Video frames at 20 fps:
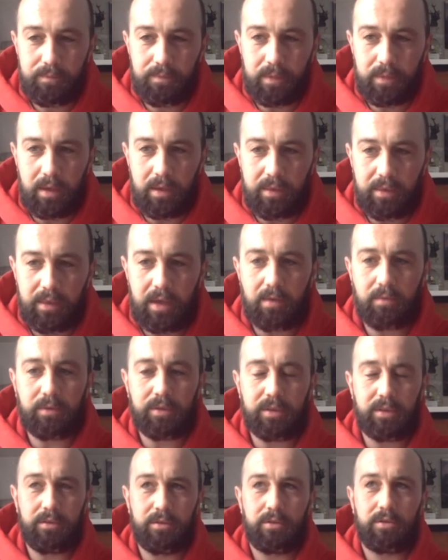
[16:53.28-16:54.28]
that
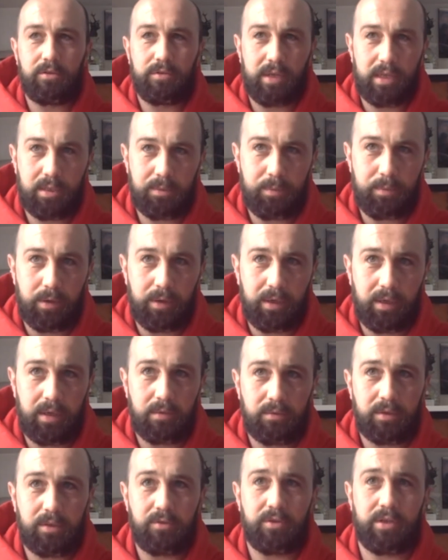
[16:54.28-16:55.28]
was in Strasbourg, and I
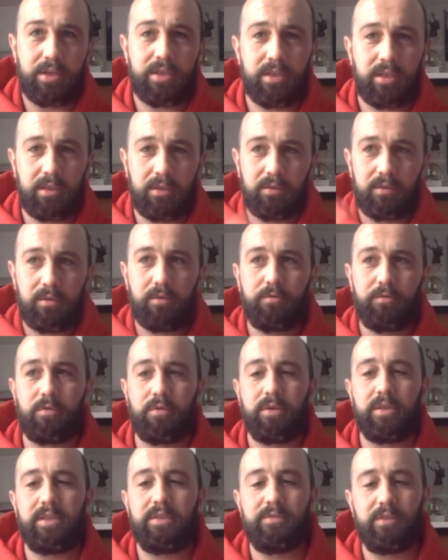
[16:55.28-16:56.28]
was addressing the
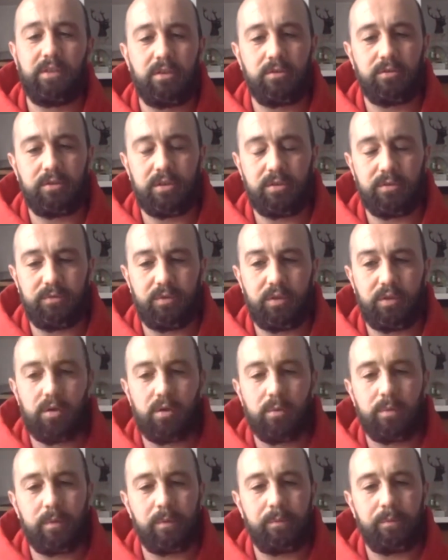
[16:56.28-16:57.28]
47 countries of
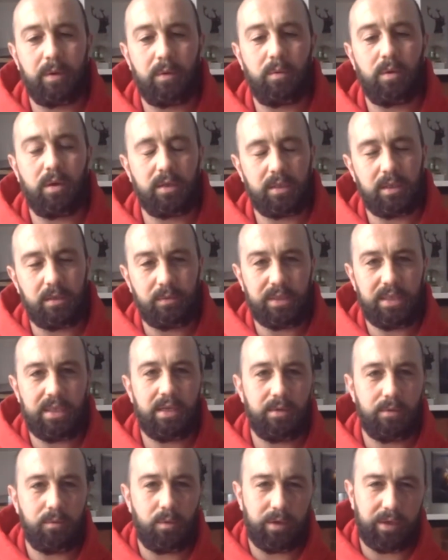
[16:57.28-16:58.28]
Europe. But whilst I was
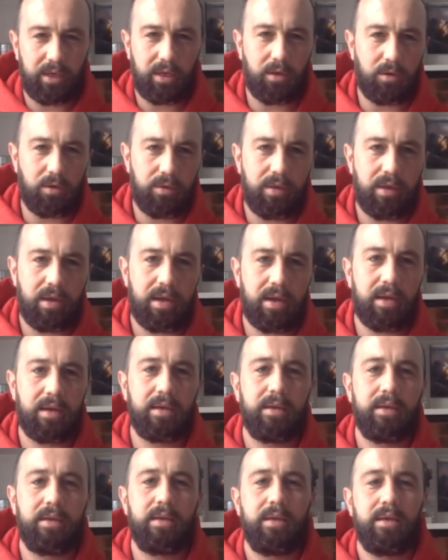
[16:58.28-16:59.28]
there working on that,
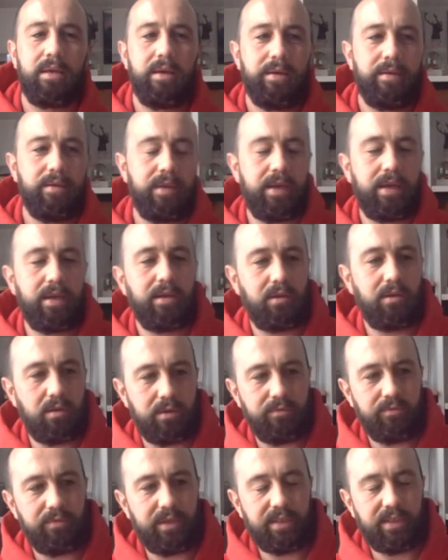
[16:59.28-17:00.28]
then I got
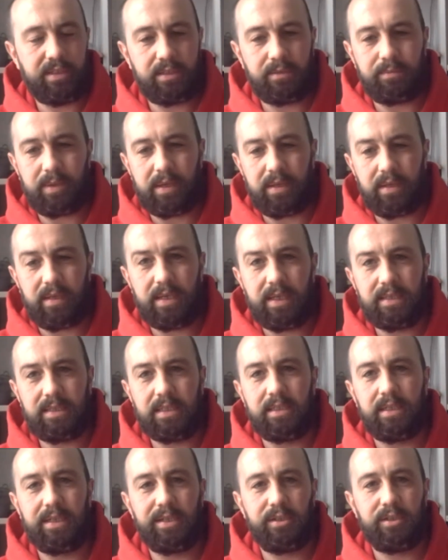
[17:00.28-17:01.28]
invited by the
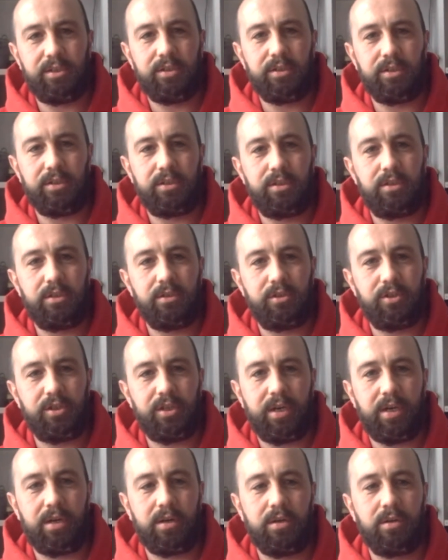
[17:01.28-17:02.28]
United Nations to
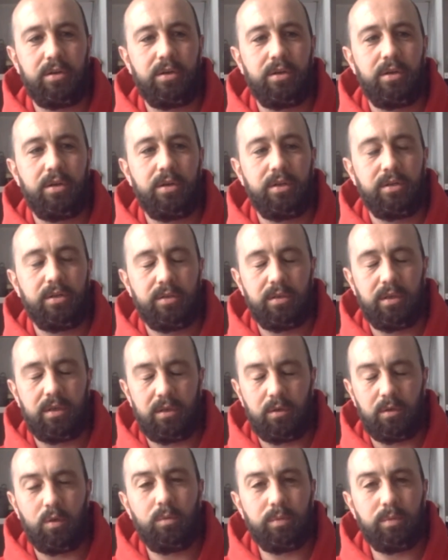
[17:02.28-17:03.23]
chair global